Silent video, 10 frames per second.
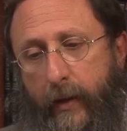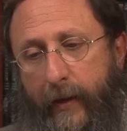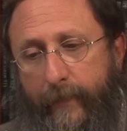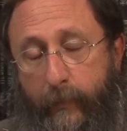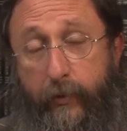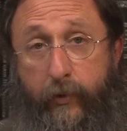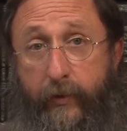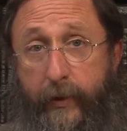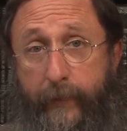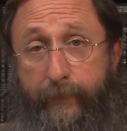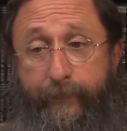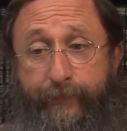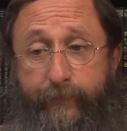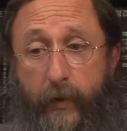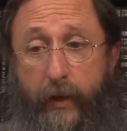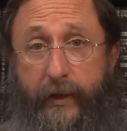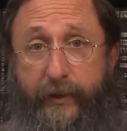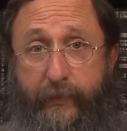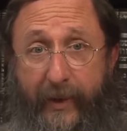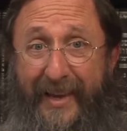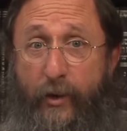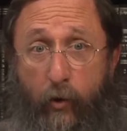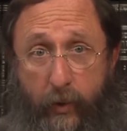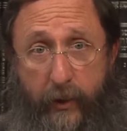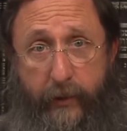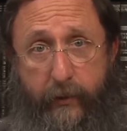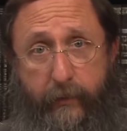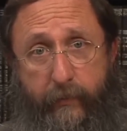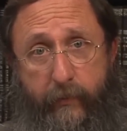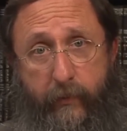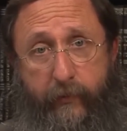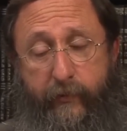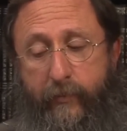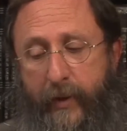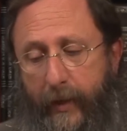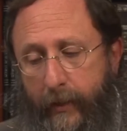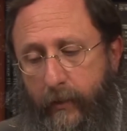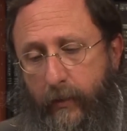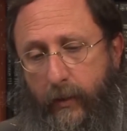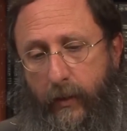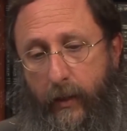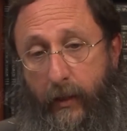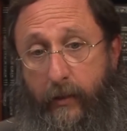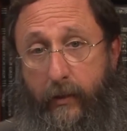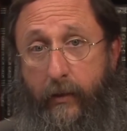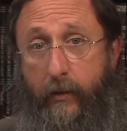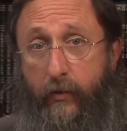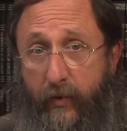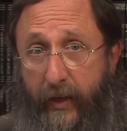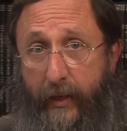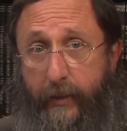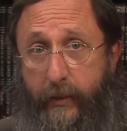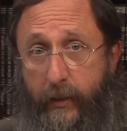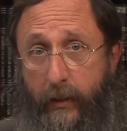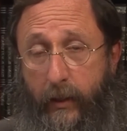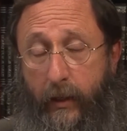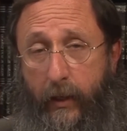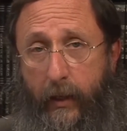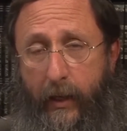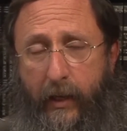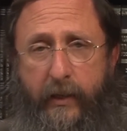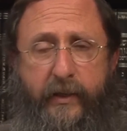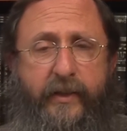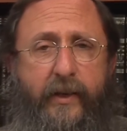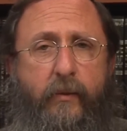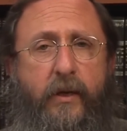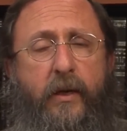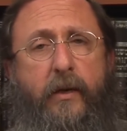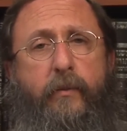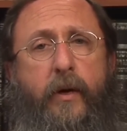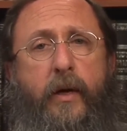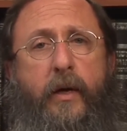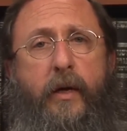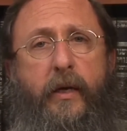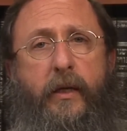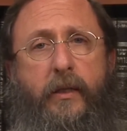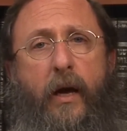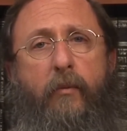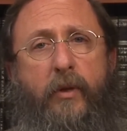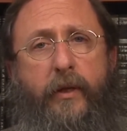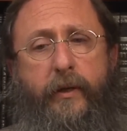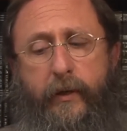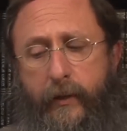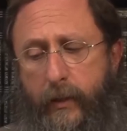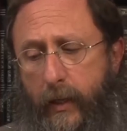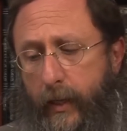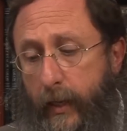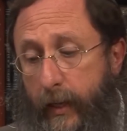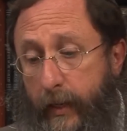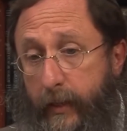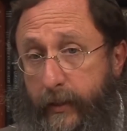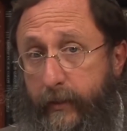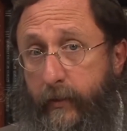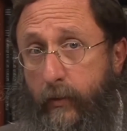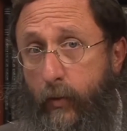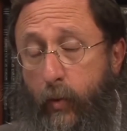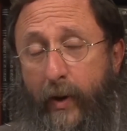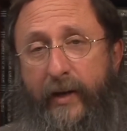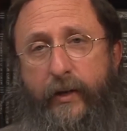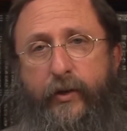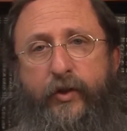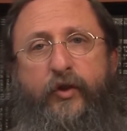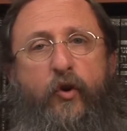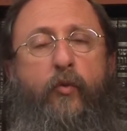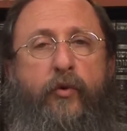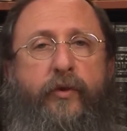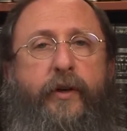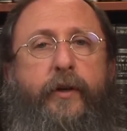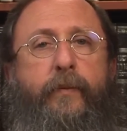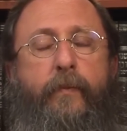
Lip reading: And the program is ennobling for man and grand. And at the same time, it's humbling and quite sobering,